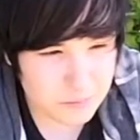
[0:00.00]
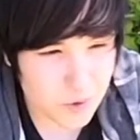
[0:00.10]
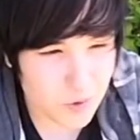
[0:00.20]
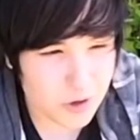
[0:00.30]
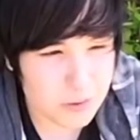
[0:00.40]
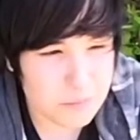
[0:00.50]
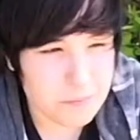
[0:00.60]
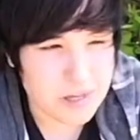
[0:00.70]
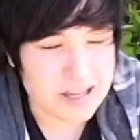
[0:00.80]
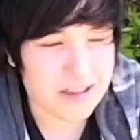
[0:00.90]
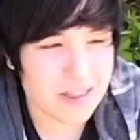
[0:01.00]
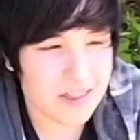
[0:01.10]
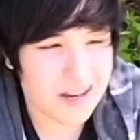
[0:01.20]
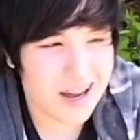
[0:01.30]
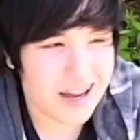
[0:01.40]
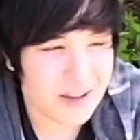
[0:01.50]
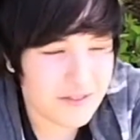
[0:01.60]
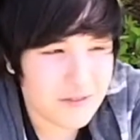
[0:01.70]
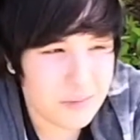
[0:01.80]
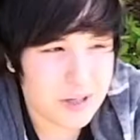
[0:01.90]
more me than I have
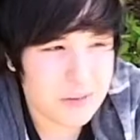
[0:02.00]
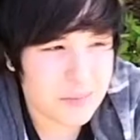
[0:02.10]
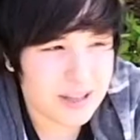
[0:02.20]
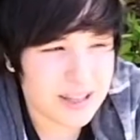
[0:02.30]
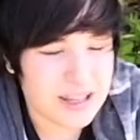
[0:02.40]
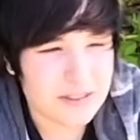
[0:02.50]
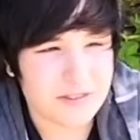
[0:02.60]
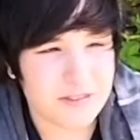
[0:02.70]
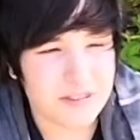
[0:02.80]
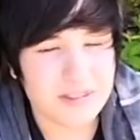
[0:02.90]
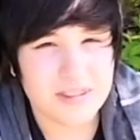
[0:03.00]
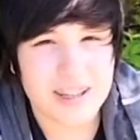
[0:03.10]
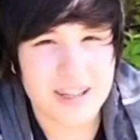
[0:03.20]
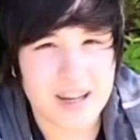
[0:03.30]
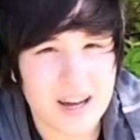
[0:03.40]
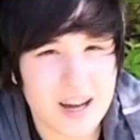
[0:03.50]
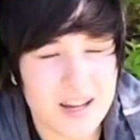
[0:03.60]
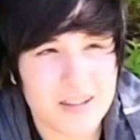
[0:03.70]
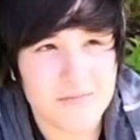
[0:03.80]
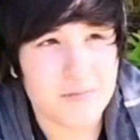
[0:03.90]
ever been in my life. Like
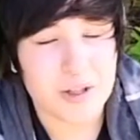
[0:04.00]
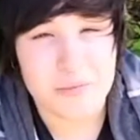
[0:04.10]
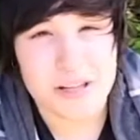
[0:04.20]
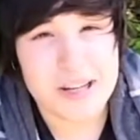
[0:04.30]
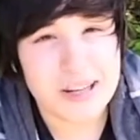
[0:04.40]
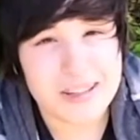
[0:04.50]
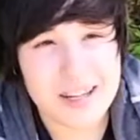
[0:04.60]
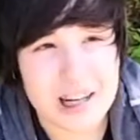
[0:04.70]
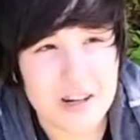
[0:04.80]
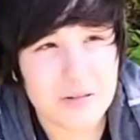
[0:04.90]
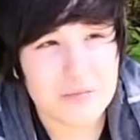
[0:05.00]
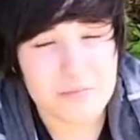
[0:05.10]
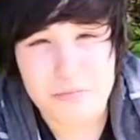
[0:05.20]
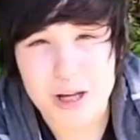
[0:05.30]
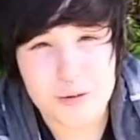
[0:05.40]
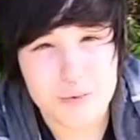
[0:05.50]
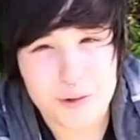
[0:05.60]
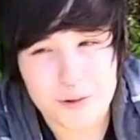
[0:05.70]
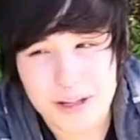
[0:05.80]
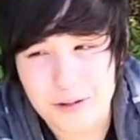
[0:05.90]
I go by Nick now, male
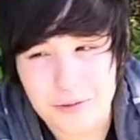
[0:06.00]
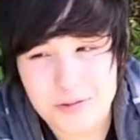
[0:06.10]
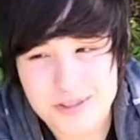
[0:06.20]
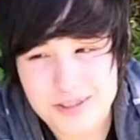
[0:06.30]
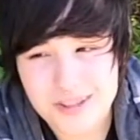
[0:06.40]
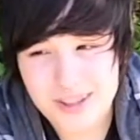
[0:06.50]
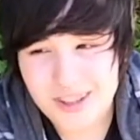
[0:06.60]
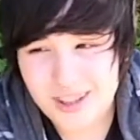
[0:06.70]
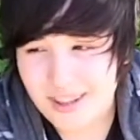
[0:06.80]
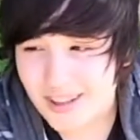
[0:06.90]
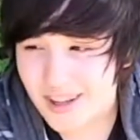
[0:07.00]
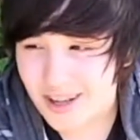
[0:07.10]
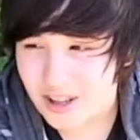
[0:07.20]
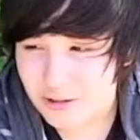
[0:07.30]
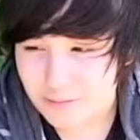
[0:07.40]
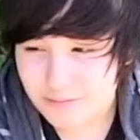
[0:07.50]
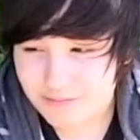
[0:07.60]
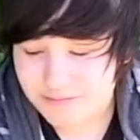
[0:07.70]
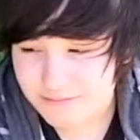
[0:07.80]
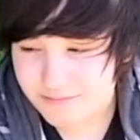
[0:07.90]
pronouns. Um,
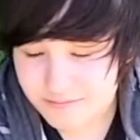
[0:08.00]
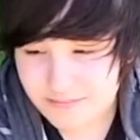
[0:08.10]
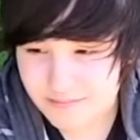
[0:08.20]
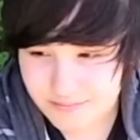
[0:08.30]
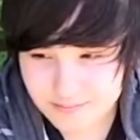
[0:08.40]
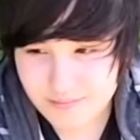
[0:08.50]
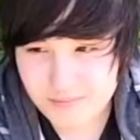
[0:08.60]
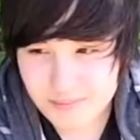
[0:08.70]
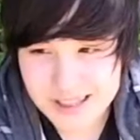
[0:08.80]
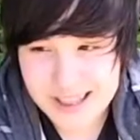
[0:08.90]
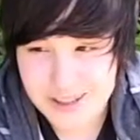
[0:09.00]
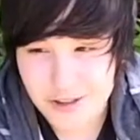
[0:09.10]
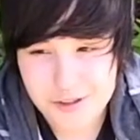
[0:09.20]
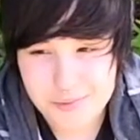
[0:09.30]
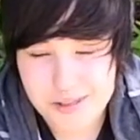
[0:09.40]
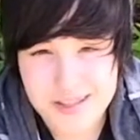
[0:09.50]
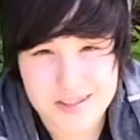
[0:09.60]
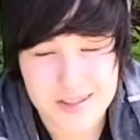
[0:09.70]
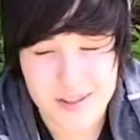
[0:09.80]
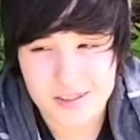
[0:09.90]
my dad calls me his
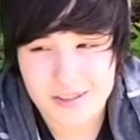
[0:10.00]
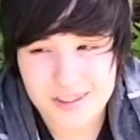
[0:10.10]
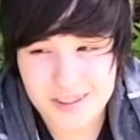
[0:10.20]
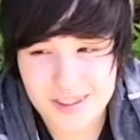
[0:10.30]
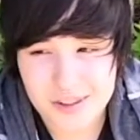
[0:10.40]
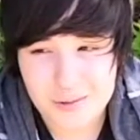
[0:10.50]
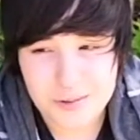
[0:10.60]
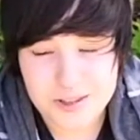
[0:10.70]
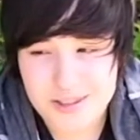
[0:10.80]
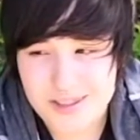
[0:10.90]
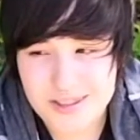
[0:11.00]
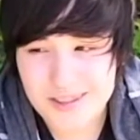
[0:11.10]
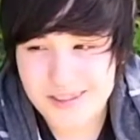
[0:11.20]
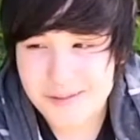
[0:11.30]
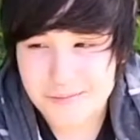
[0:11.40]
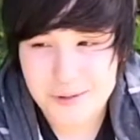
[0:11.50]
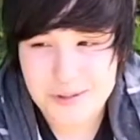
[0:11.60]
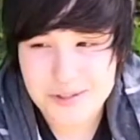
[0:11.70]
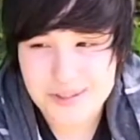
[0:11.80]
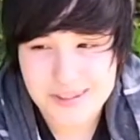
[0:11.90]
son, which is the
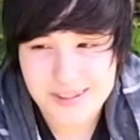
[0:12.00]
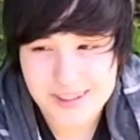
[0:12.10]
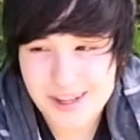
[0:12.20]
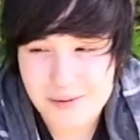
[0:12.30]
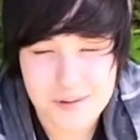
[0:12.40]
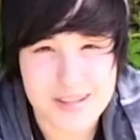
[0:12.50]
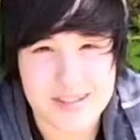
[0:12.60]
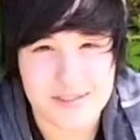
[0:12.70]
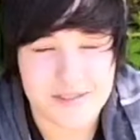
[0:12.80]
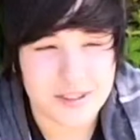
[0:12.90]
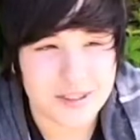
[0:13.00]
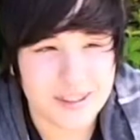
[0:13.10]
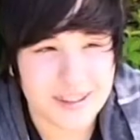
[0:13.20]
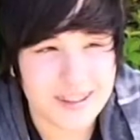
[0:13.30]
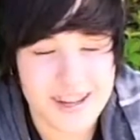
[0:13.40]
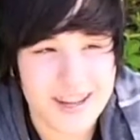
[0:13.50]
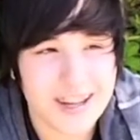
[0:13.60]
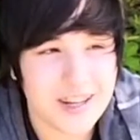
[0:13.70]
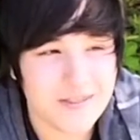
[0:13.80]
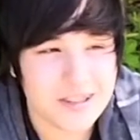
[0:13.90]
most amazing feeling. Like I
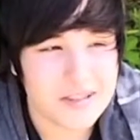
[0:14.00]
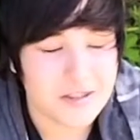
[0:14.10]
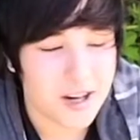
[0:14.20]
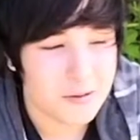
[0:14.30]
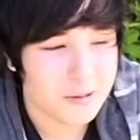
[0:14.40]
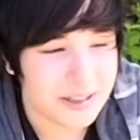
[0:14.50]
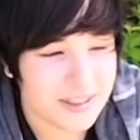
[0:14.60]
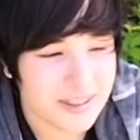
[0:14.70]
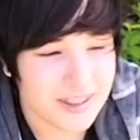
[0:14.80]
can't even describe it.